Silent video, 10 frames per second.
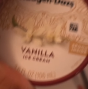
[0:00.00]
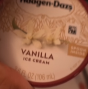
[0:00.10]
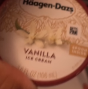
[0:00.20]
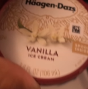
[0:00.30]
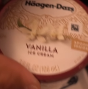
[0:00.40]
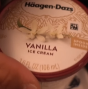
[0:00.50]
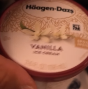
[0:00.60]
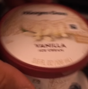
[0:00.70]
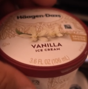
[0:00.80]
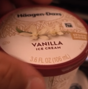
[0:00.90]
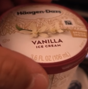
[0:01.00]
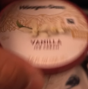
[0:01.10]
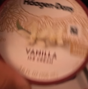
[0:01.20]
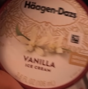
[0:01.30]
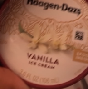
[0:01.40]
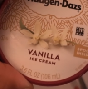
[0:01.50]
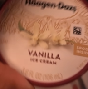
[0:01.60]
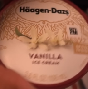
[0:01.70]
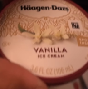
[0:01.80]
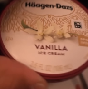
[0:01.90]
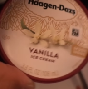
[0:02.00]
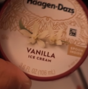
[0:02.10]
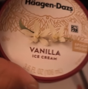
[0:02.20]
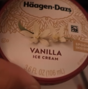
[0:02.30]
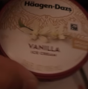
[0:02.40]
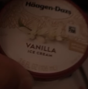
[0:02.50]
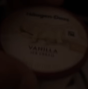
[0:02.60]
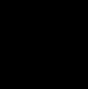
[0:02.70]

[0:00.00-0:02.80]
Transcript: Oh, yes. I could definitely eat this.